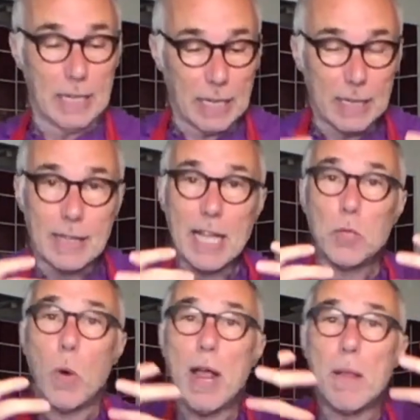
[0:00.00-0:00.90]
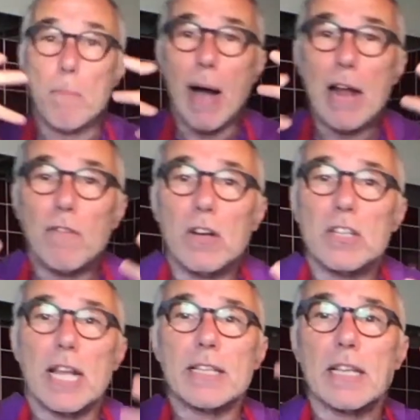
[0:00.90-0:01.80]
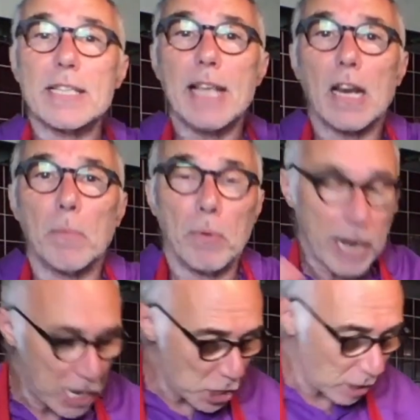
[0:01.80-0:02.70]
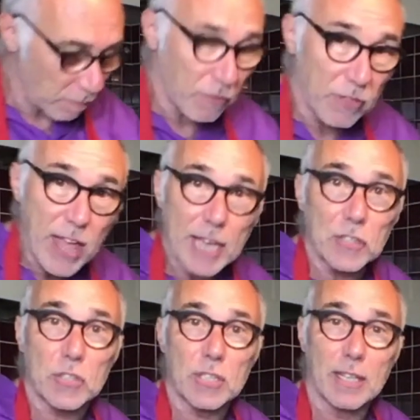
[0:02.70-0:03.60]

That's why mindfulness is a celebration of this